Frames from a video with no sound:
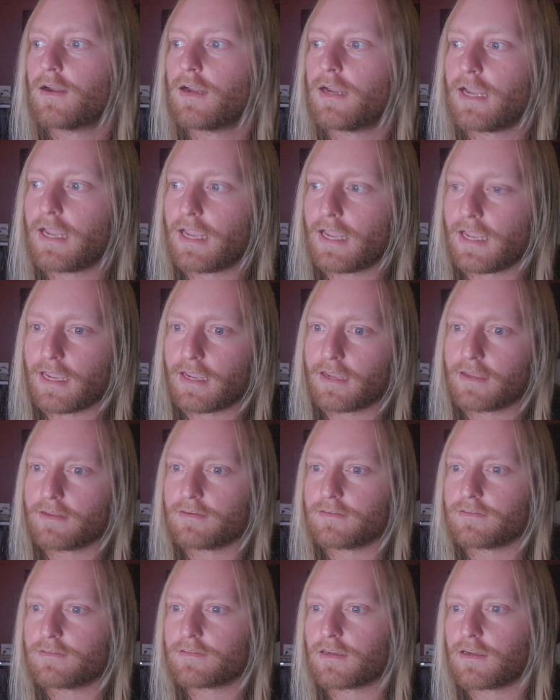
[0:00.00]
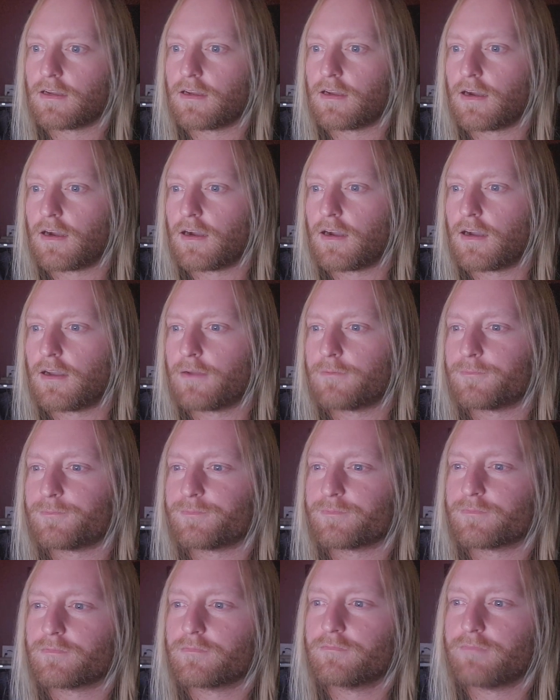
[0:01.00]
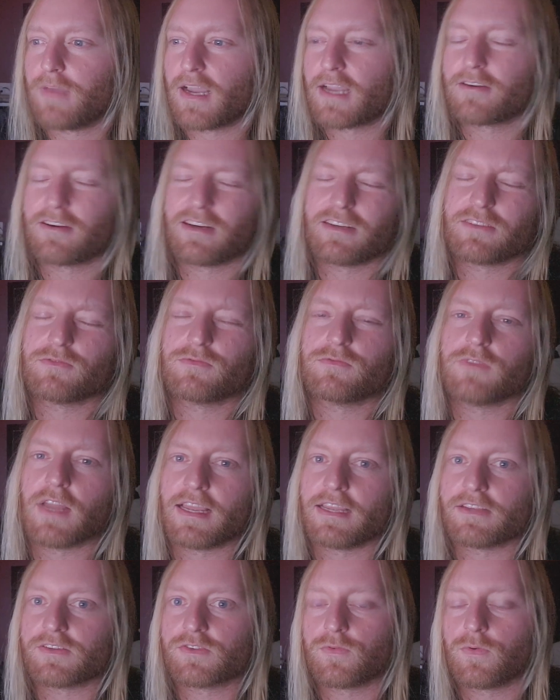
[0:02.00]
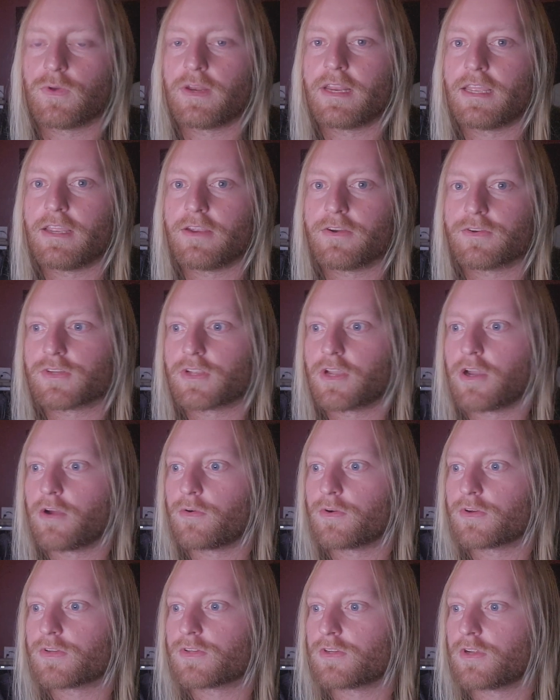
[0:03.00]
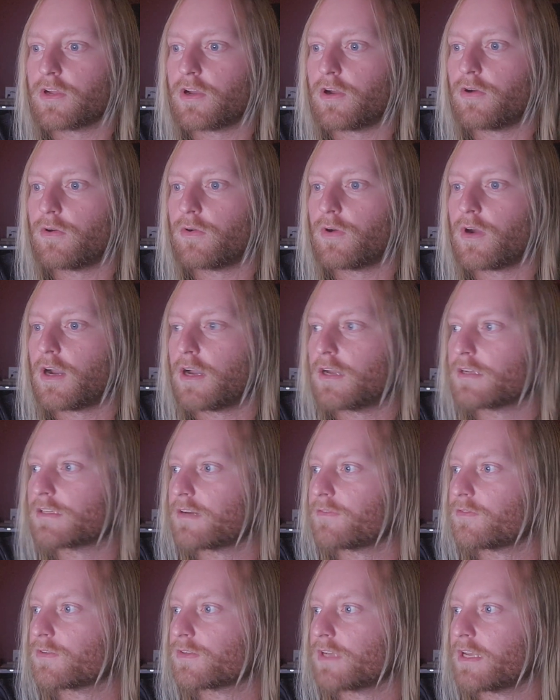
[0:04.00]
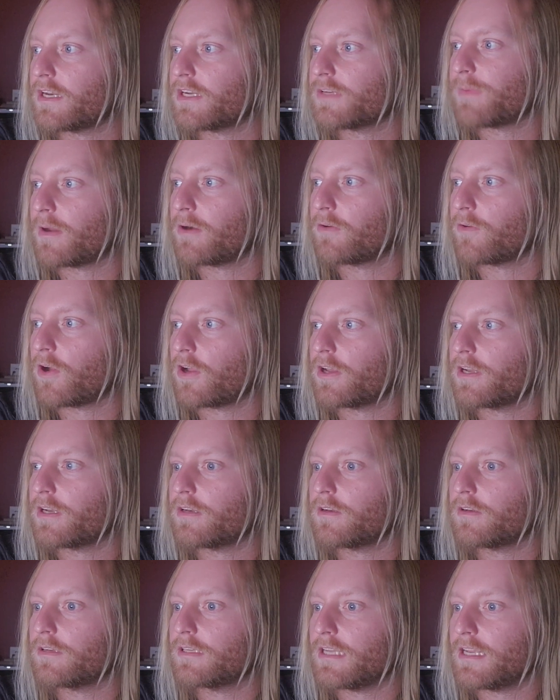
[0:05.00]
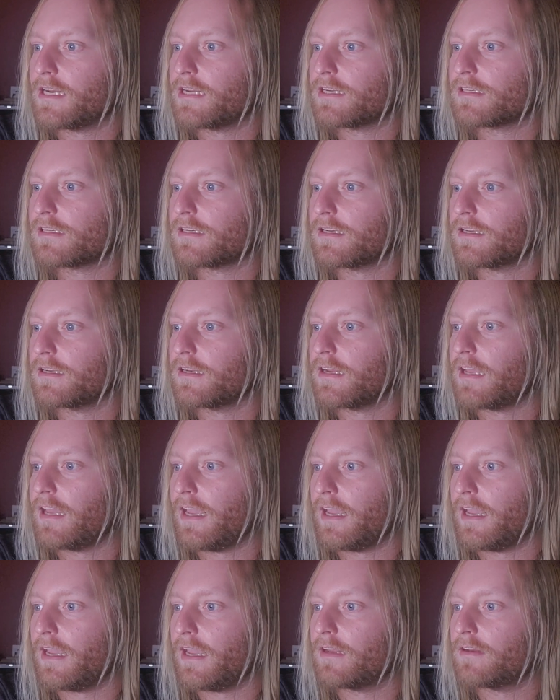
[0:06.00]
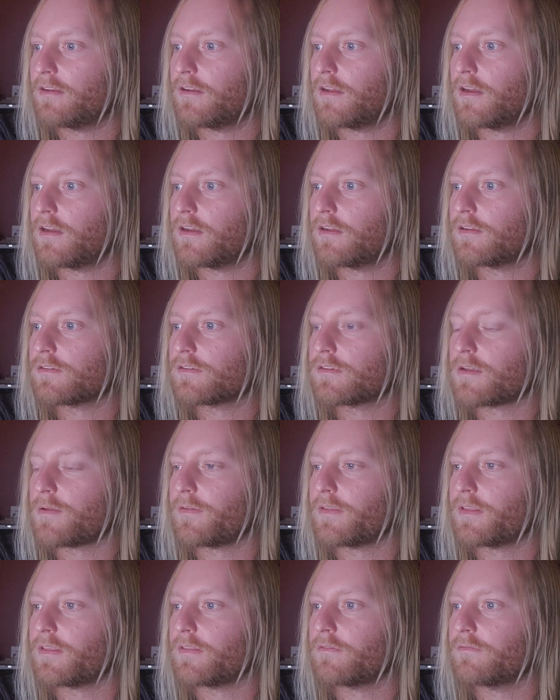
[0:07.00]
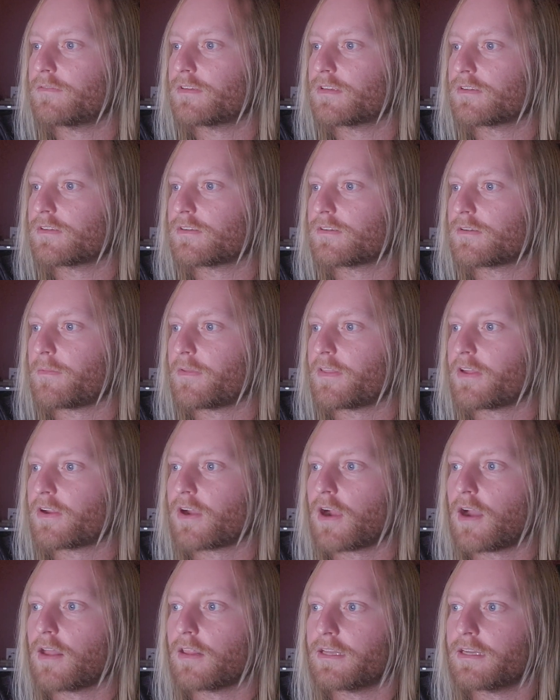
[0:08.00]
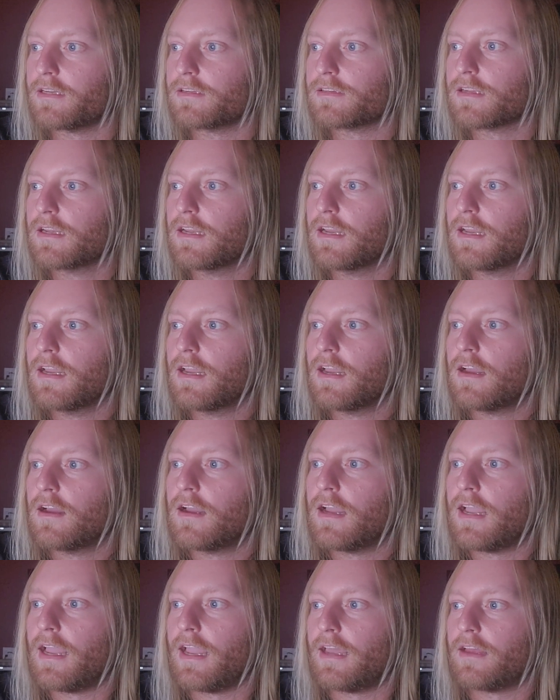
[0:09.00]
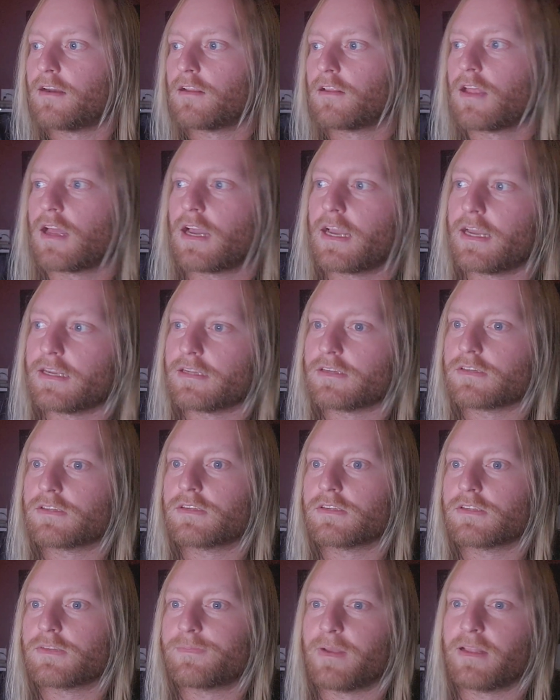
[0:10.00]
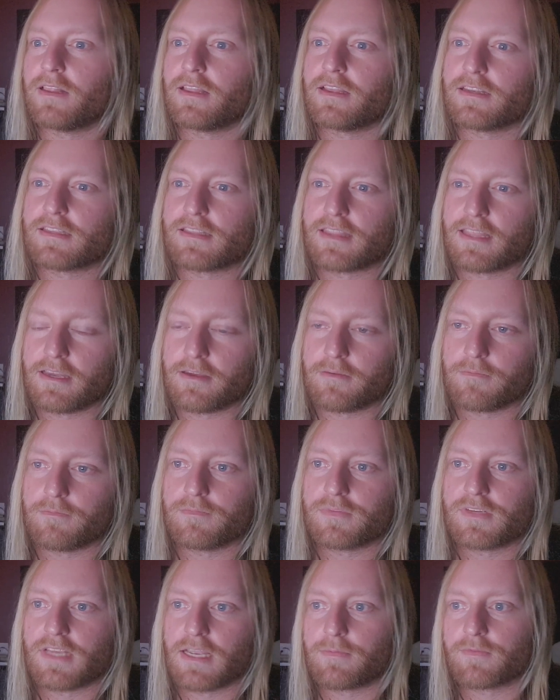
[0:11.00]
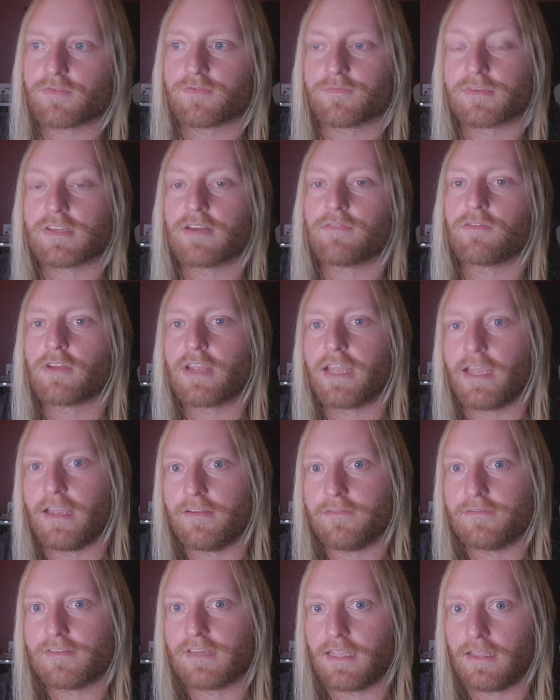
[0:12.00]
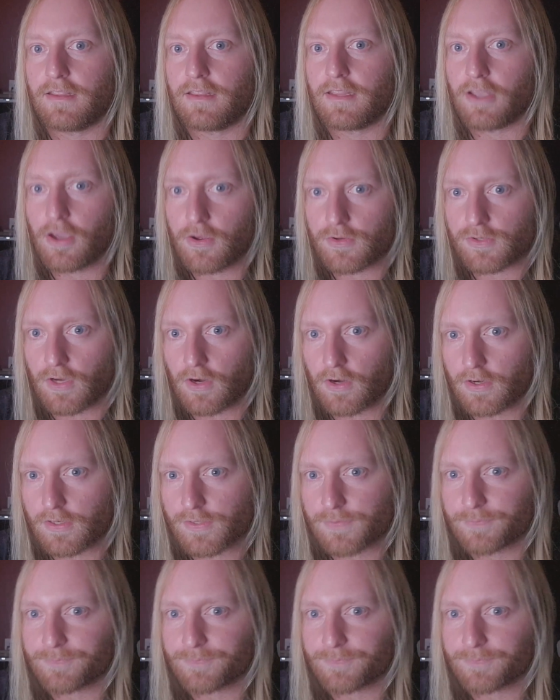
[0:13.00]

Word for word: And back around, I guess, 20 years ago or so, several studies by Ron Denniston and some of their colleagues analyzed speleothem samples from several caves in the Ozarks,